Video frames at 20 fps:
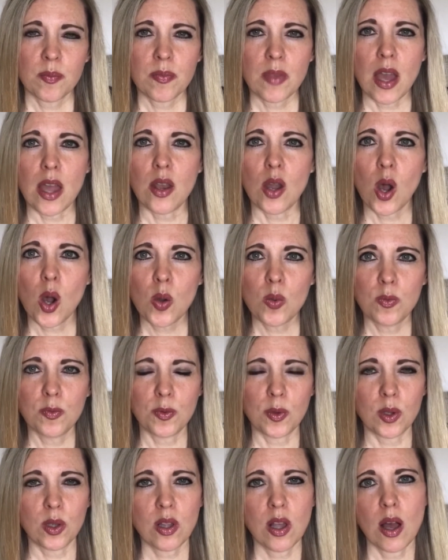and
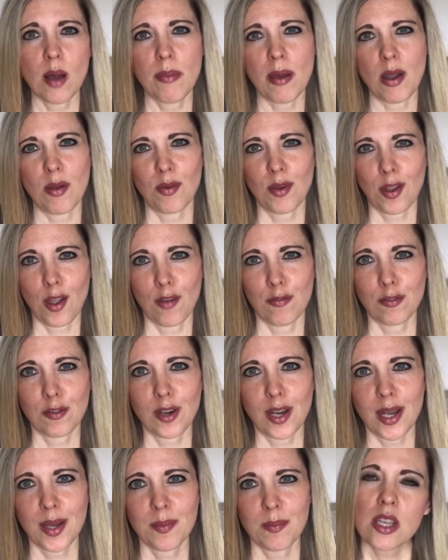hopeful about
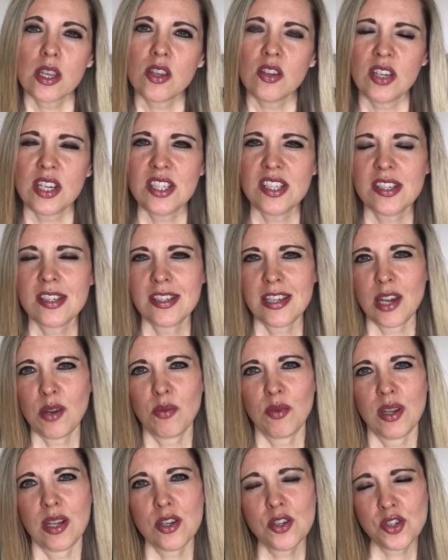recovery. You need to stay
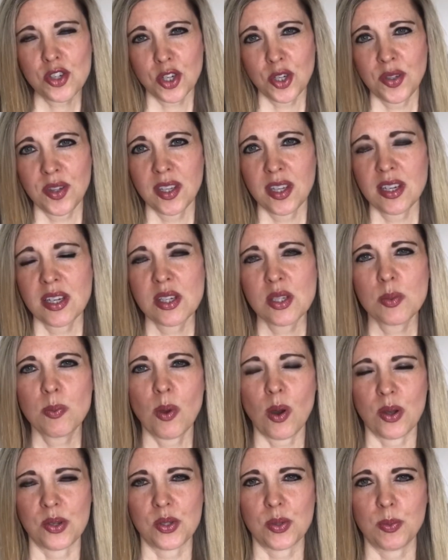reassured that it is
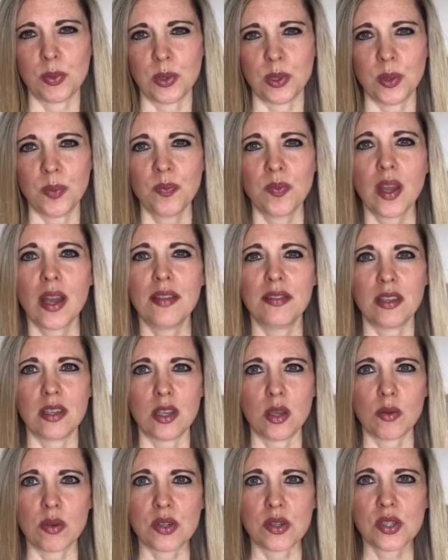possible and that
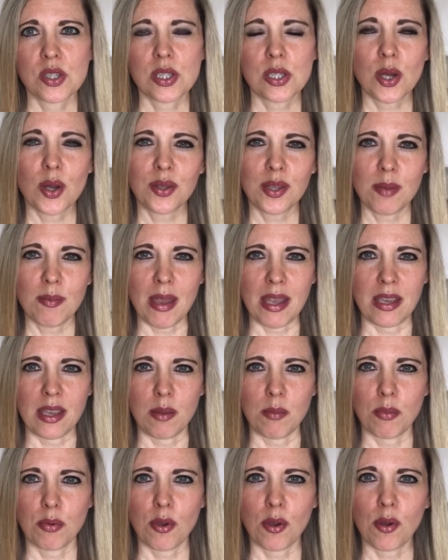you are slowly
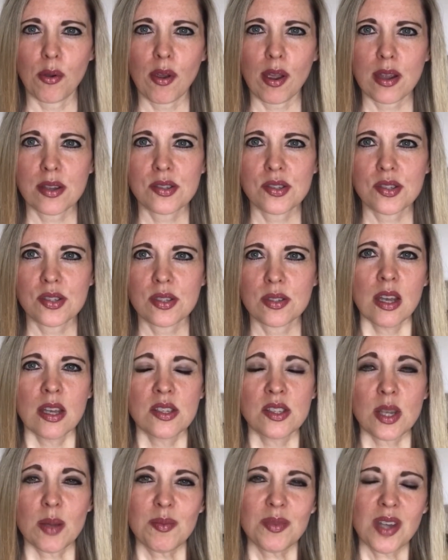making progress.
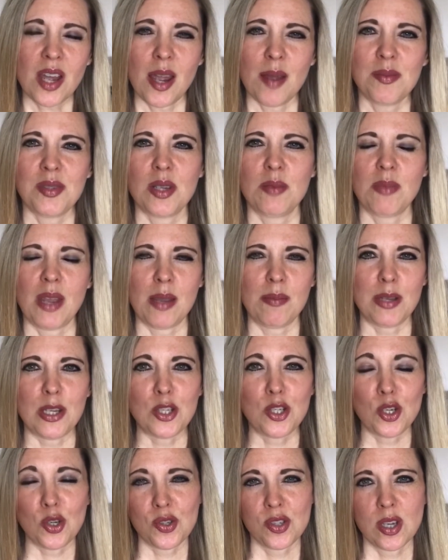Sometimes it may be
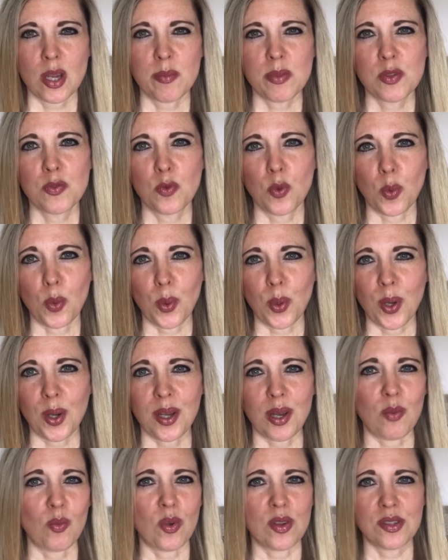2 steps forward
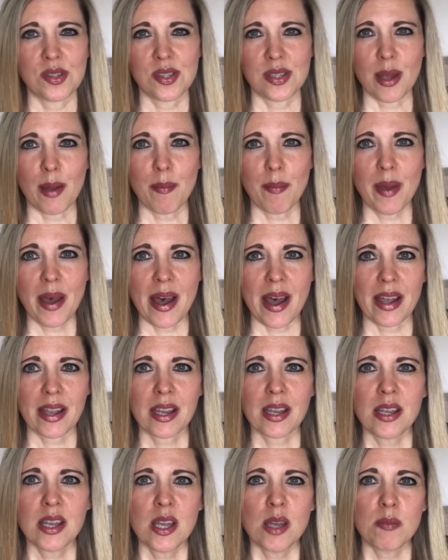and 1 step
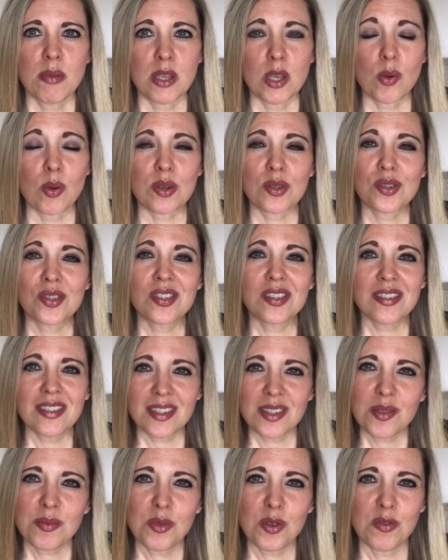back, but you are
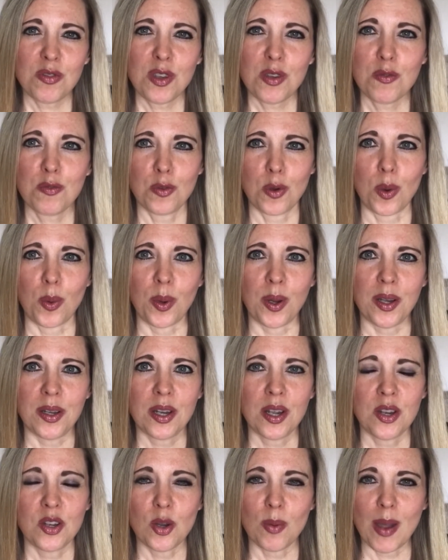still moving forward
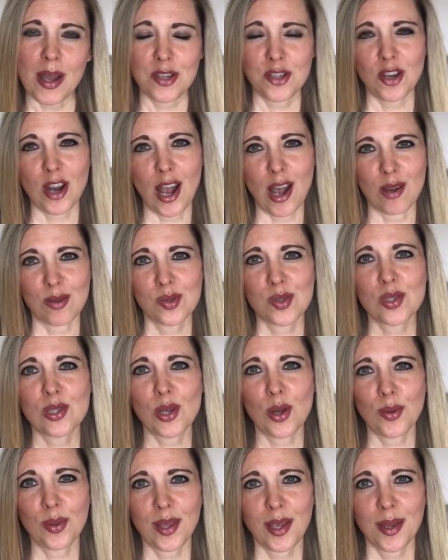no matter how
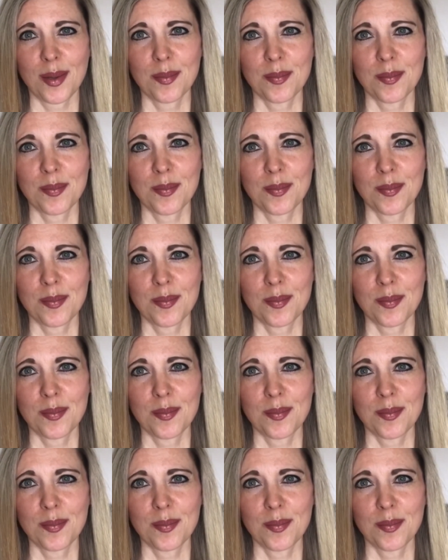slowly.